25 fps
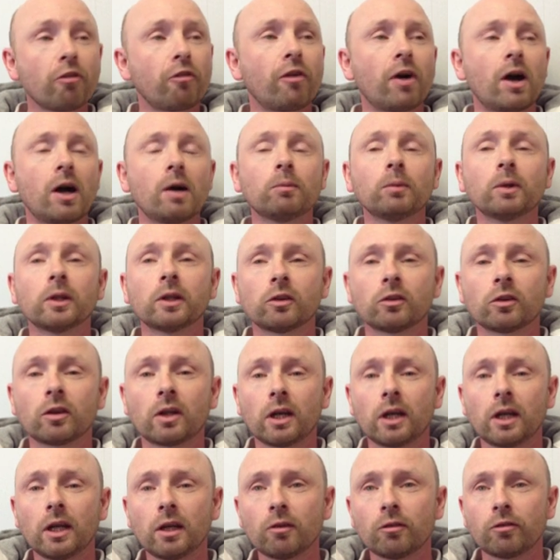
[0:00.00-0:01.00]
Family's
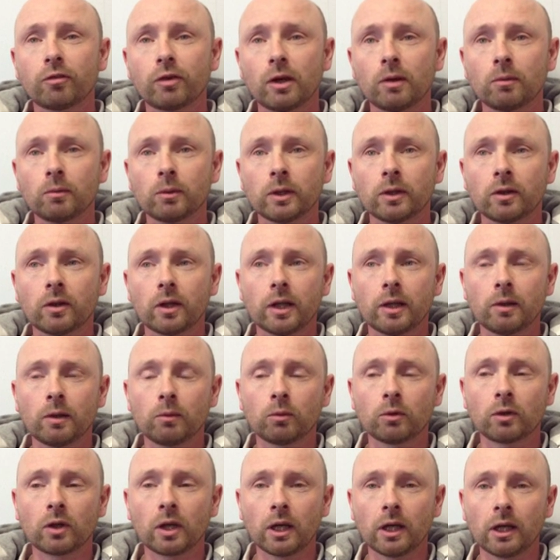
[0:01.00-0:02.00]
great. Family time's
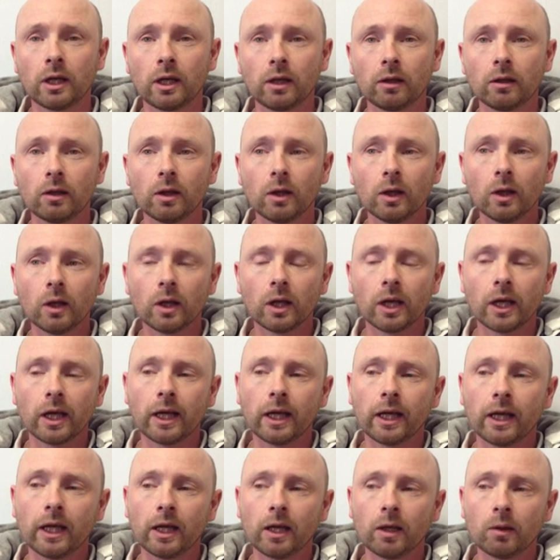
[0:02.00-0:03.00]
great.
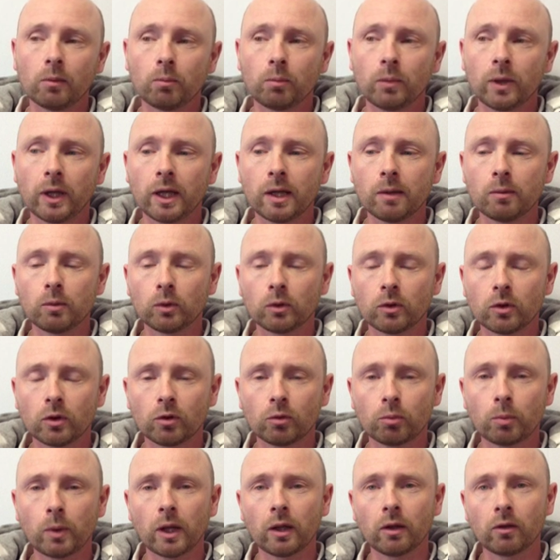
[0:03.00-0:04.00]
Being able to
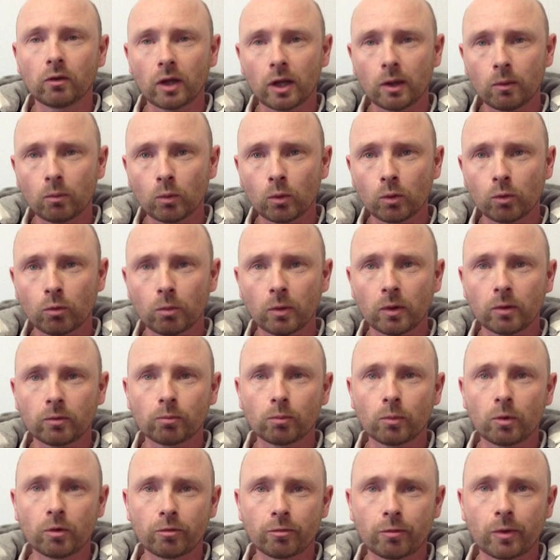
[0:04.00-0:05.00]
spend time with my
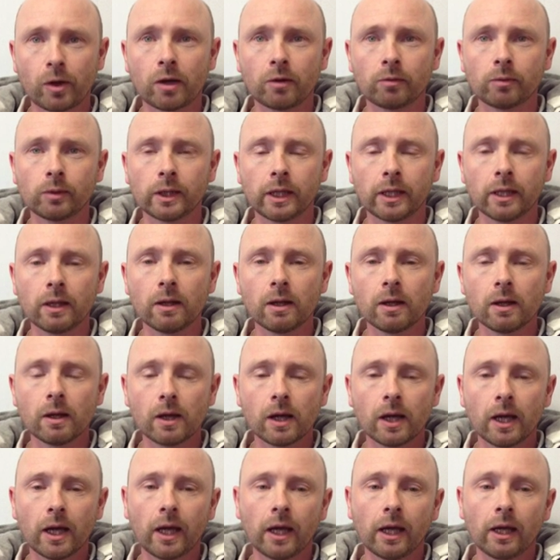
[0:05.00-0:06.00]
family,
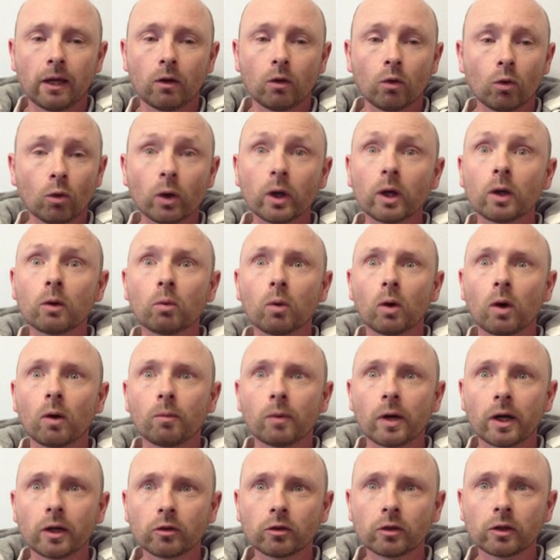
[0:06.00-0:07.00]
knowing what I'm
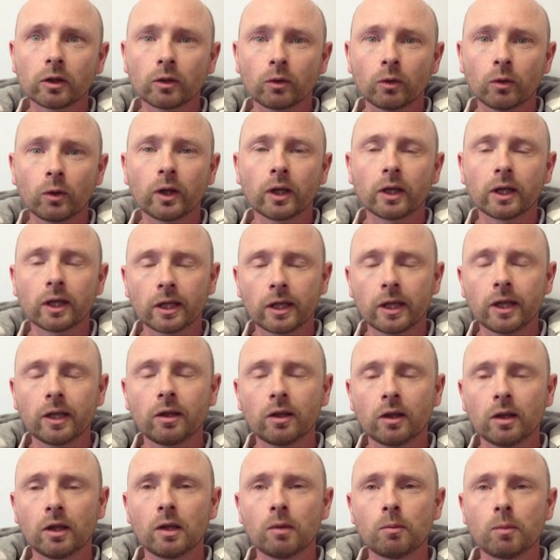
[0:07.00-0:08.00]
actually doing on a
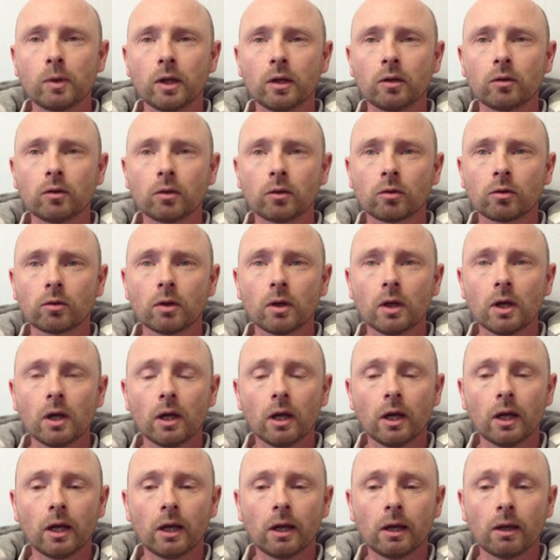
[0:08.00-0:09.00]
day-to-day basis.
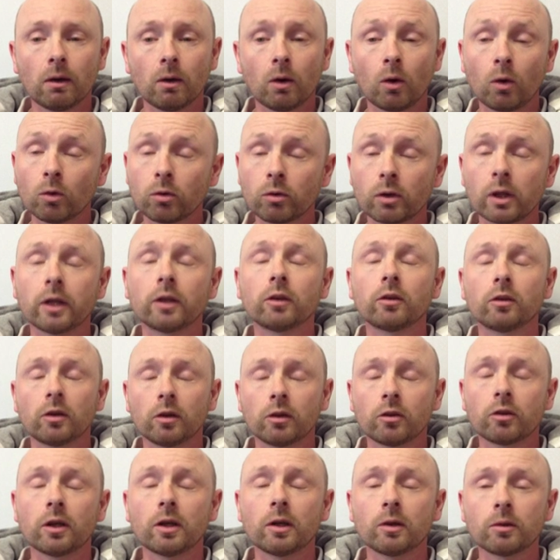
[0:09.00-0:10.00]
All thanks to
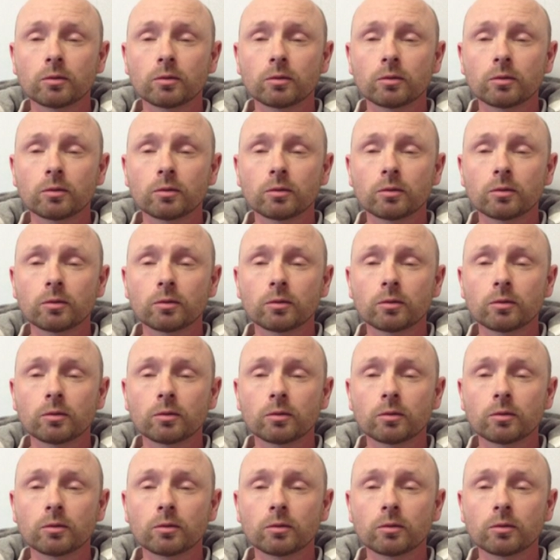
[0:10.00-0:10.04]
yourself.